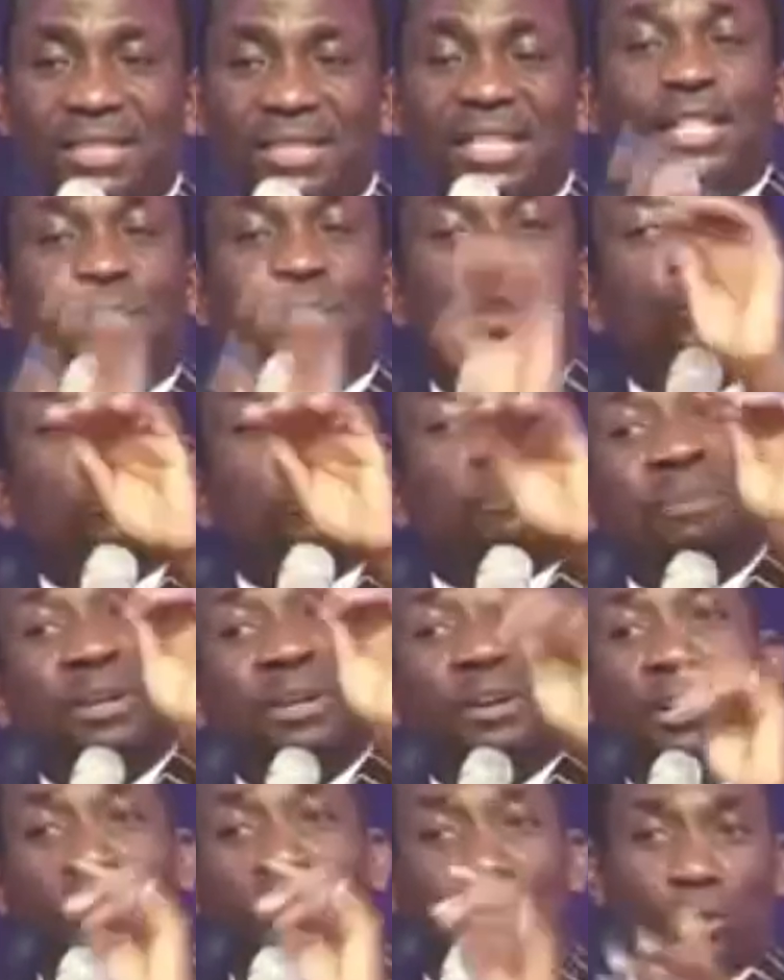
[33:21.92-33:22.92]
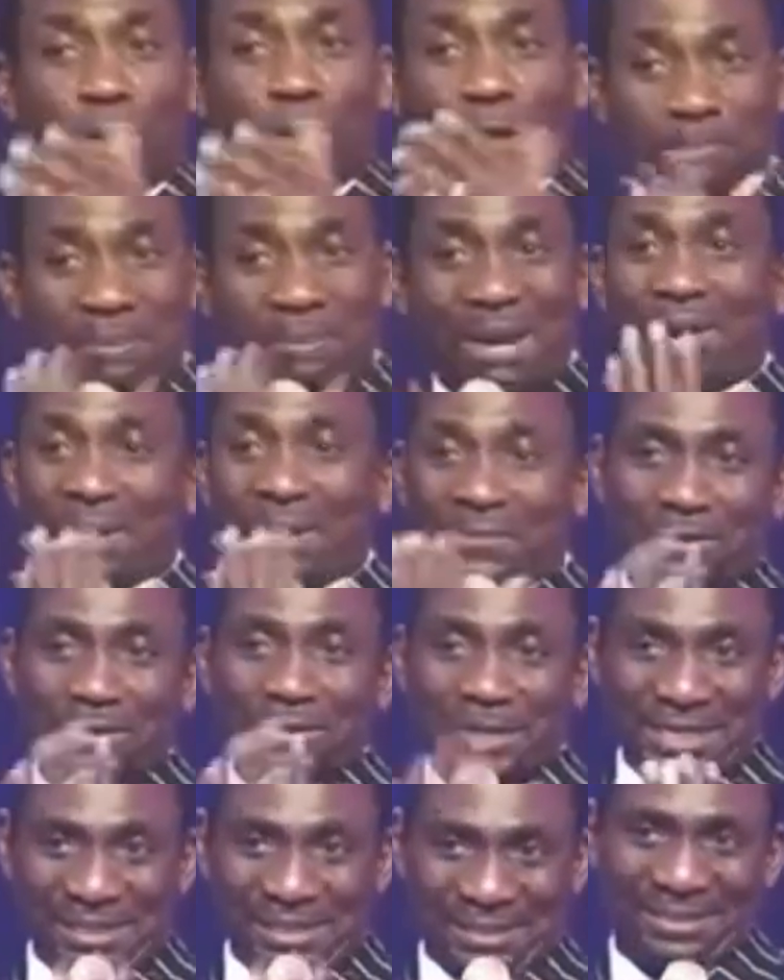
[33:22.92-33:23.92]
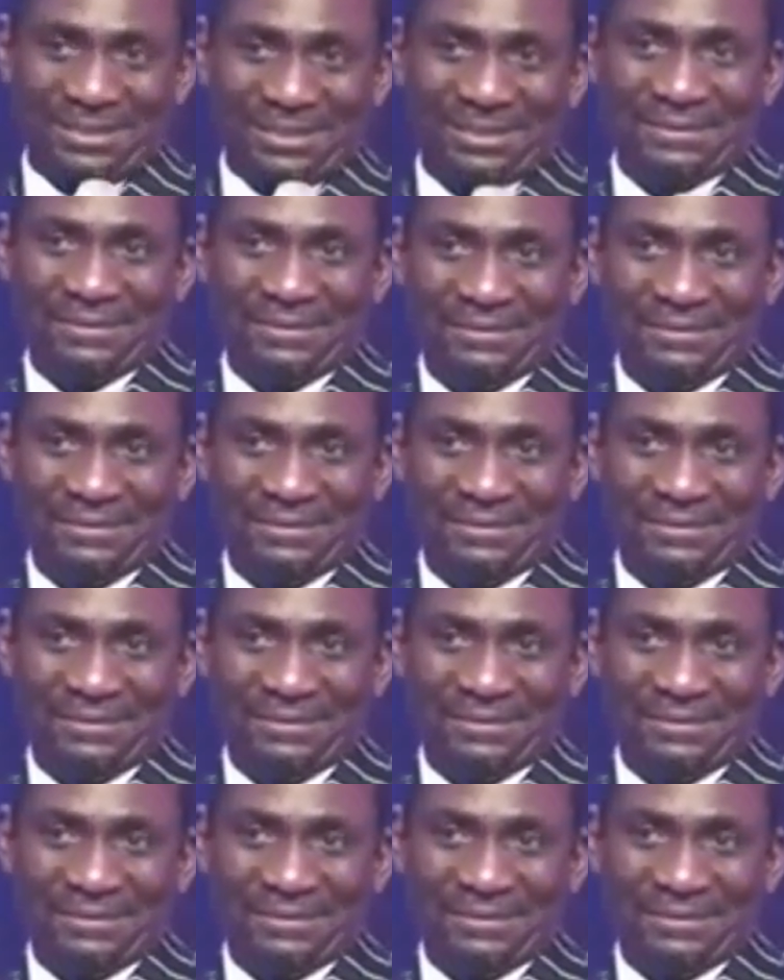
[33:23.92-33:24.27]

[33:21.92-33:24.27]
is superior to your powerfulness.